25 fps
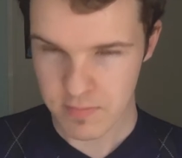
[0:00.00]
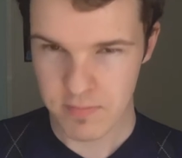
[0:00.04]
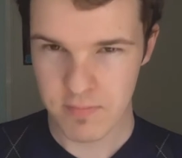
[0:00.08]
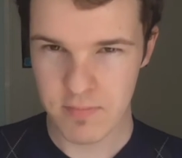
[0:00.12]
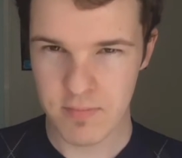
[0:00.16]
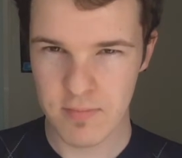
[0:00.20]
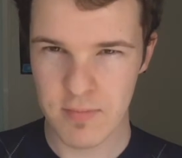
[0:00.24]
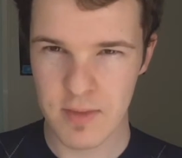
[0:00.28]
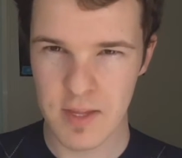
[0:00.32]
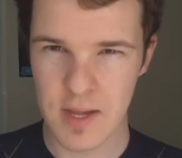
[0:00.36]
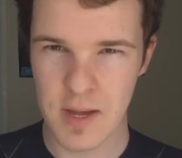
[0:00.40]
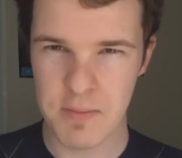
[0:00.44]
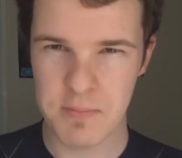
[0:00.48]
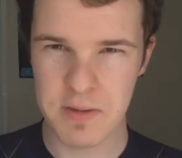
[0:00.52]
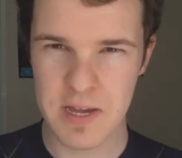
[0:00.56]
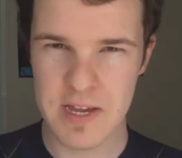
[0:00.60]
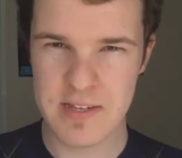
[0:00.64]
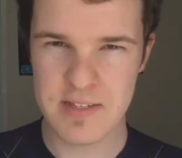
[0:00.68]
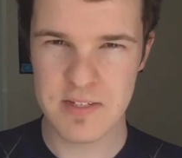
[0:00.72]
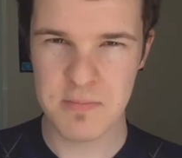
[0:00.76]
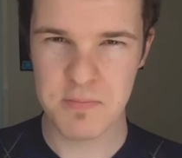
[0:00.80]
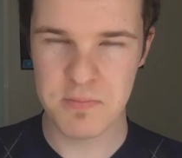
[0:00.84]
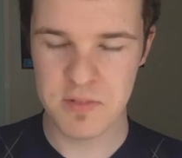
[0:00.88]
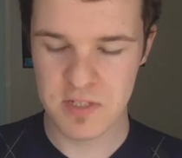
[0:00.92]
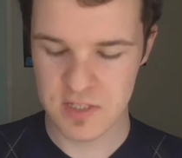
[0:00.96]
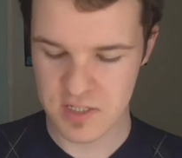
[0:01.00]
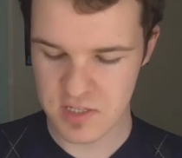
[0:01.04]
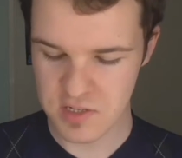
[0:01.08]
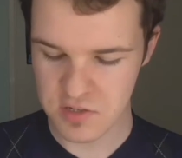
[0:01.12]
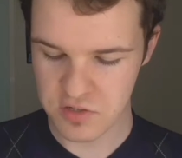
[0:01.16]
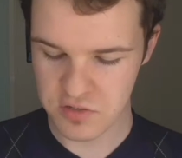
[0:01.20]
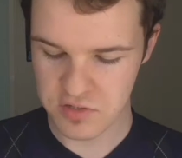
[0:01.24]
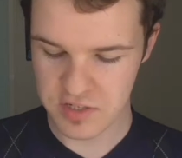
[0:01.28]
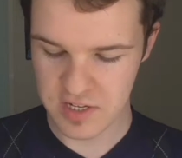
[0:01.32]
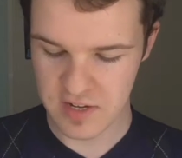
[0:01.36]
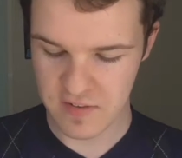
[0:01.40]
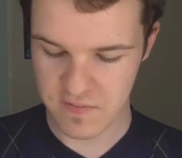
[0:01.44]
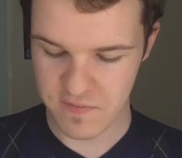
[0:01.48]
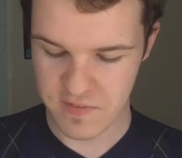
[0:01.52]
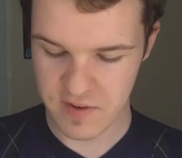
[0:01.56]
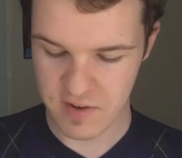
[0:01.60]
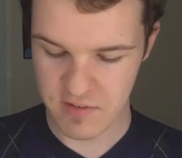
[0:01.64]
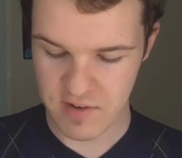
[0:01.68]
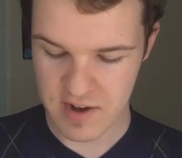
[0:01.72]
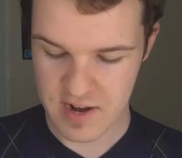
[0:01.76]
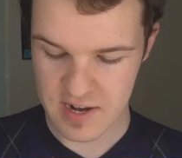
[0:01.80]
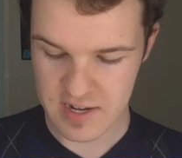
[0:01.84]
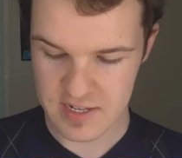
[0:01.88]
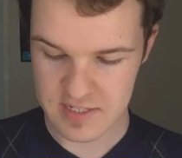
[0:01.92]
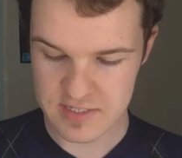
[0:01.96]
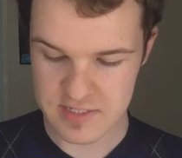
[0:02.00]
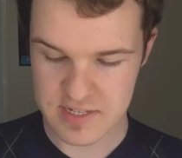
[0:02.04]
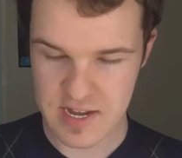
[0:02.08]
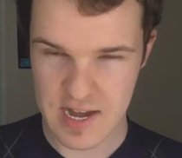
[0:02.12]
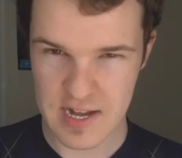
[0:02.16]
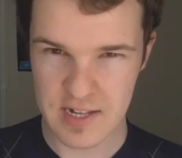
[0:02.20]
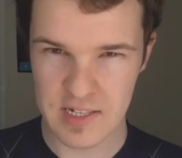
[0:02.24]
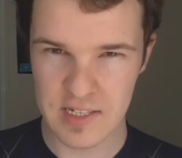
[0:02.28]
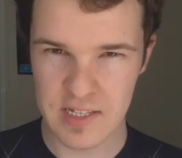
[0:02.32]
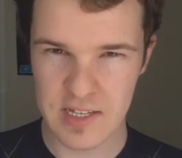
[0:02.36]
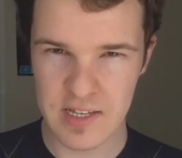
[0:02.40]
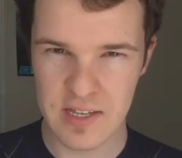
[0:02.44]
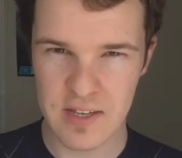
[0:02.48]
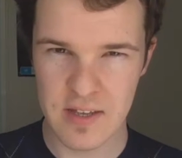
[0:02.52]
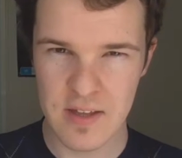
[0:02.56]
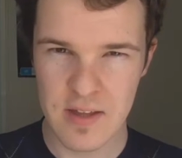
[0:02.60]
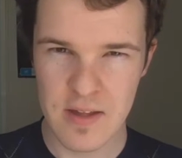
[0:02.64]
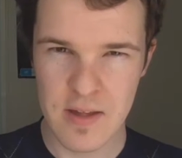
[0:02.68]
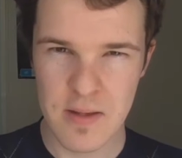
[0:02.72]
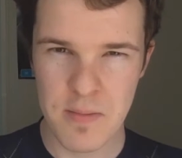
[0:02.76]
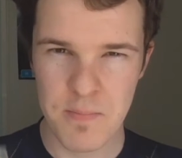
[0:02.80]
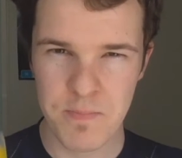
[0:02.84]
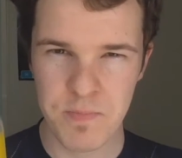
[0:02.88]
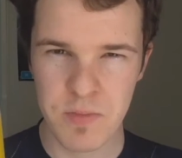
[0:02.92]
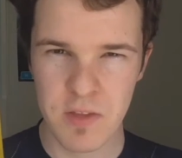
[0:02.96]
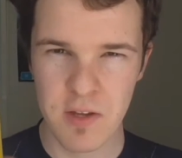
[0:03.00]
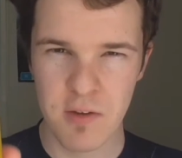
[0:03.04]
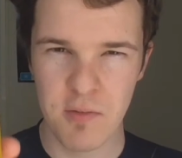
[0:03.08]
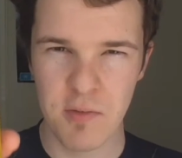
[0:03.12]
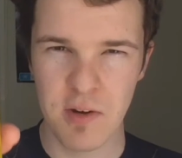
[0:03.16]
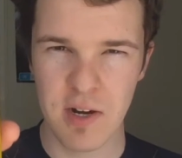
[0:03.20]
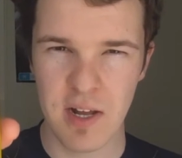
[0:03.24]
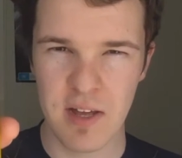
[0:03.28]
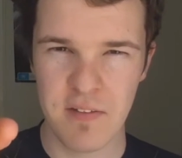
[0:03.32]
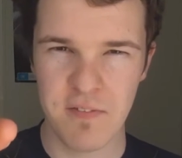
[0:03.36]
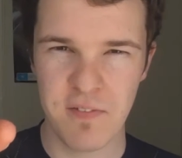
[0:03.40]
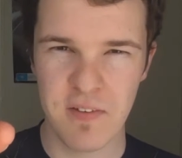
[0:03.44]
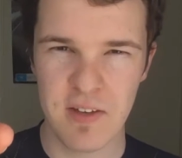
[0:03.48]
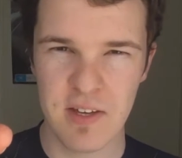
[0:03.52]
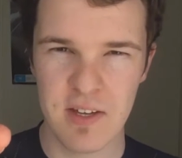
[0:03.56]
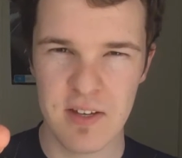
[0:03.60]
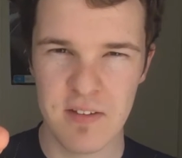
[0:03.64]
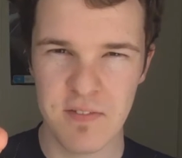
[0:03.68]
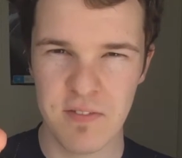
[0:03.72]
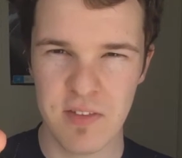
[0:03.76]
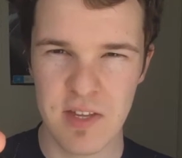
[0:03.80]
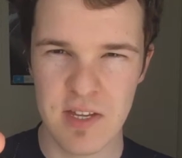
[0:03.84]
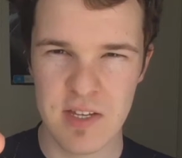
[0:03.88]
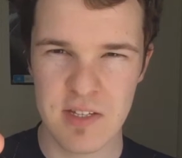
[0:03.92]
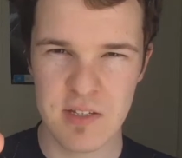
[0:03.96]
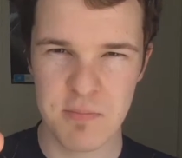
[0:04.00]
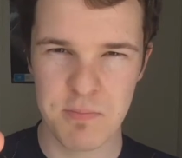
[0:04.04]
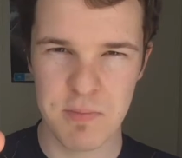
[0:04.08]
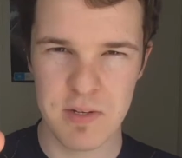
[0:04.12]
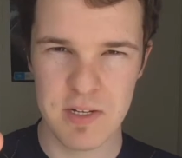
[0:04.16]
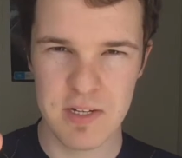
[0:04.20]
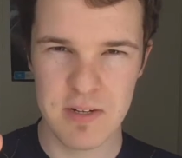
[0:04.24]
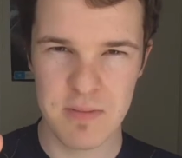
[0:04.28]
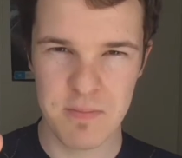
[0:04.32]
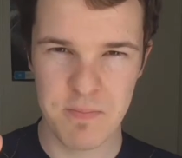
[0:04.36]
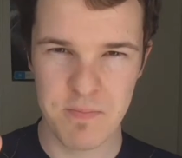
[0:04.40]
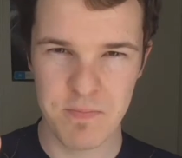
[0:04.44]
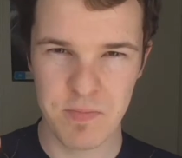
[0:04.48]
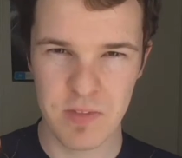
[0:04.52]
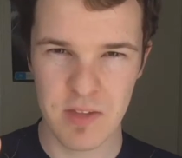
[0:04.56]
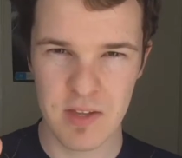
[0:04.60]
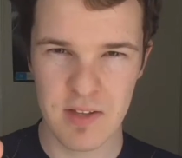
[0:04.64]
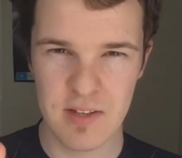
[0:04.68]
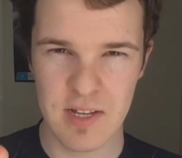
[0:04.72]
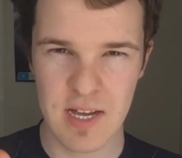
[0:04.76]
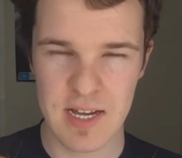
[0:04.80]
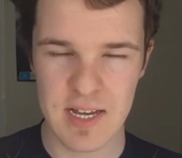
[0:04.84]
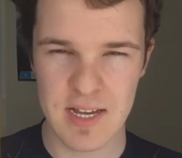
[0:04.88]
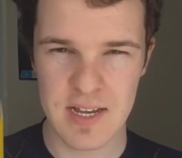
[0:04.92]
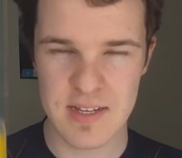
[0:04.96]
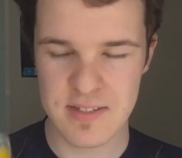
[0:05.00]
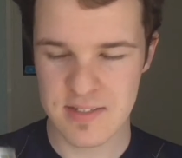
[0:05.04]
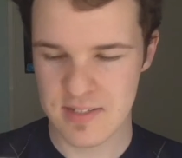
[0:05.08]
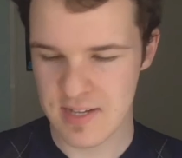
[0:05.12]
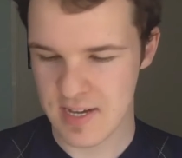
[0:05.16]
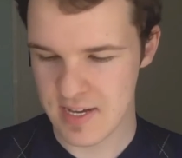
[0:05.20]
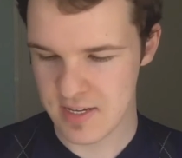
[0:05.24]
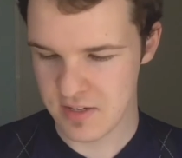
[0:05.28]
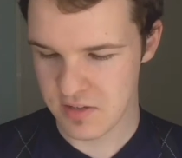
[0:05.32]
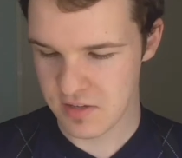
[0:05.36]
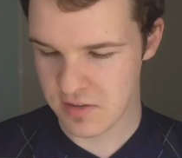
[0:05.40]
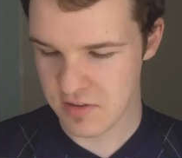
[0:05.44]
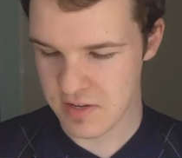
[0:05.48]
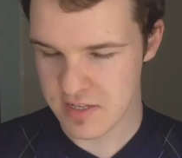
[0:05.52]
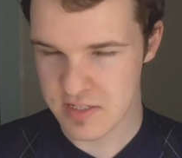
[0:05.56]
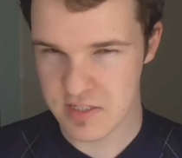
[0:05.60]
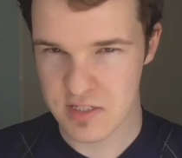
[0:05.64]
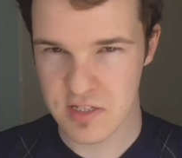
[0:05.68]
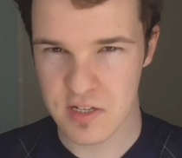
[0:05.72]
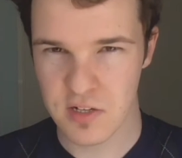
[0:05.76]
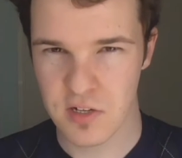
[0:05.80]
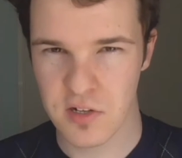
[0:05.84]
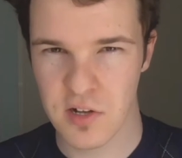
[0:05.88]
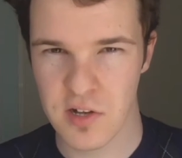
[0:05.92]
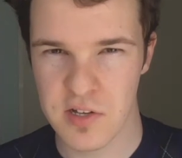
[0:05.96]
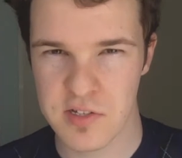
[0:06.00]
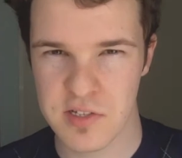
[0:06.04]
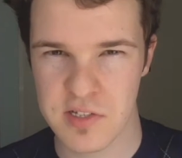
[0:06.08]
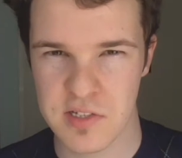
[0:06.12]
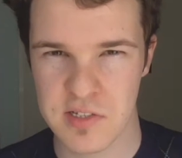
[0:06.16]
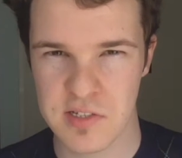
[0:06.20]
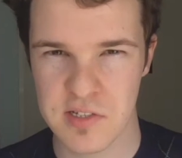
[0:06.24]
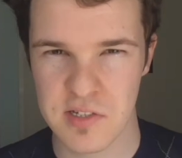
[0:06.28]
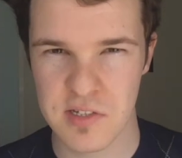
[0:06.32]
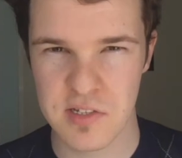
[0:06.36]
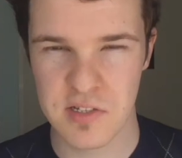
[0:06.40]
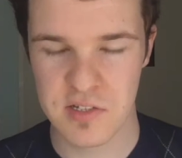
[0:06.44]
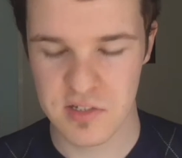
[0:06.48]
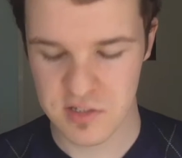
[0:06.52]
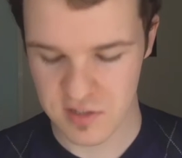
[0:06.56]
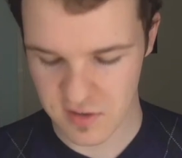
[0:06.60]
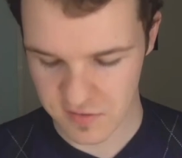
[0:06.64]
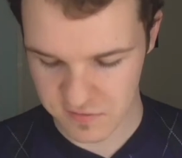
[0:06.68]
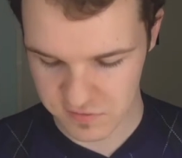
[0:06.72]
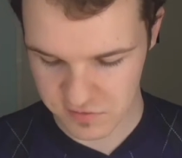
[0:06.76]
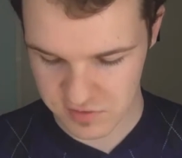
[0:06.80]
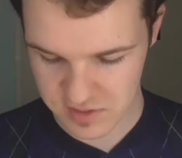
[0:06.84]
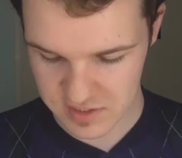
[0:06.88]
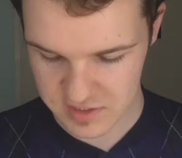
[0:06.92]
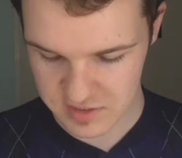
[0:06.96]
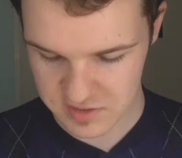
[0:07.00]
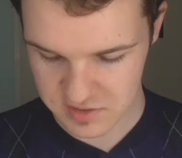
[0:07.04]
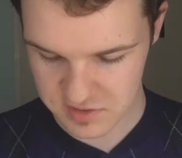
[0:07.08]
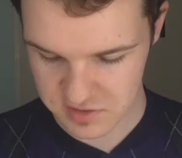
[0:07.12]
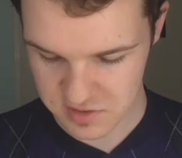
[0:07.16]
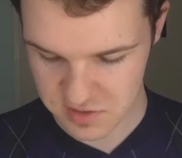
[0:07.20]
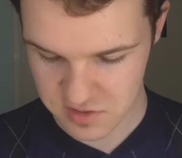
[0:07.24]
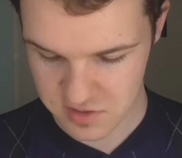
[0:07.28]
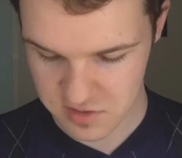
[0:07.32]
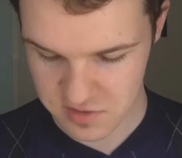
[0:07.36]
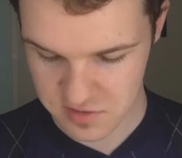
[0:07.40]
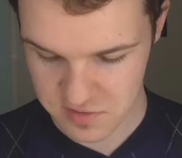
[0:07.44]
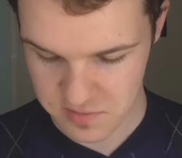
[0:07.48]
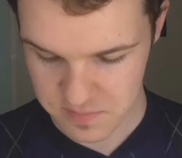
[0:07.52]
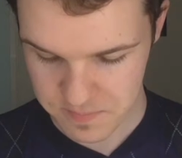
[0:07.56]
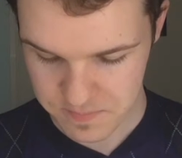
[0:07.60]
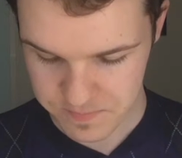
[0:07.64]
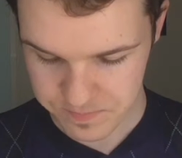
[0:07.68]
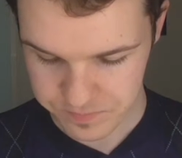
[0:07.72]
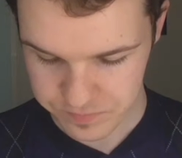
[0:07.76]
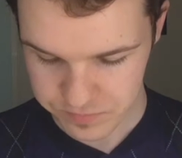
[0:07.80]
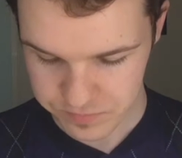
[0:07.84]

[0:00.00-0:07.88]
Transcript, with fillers: Mm, I guess I'm still trying to figure out exactly what I think of this, but like I say, you know, it's the closest to the soft drink, so...